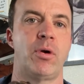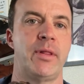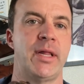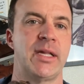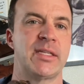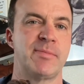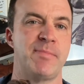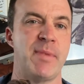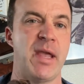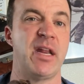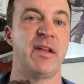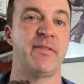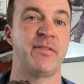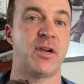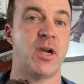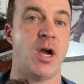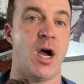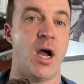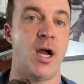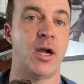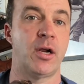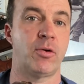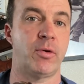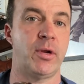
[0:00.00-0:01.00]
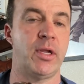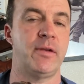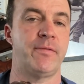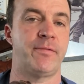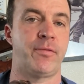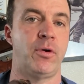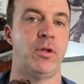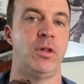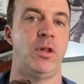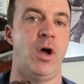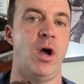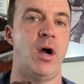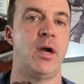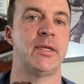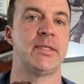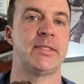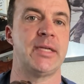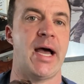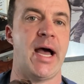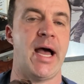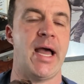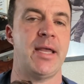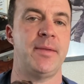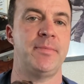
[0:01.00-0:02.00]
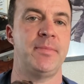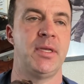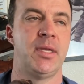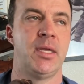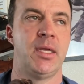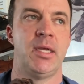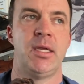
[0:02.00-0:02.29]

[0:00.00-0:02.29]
that's made of concrete for a long time.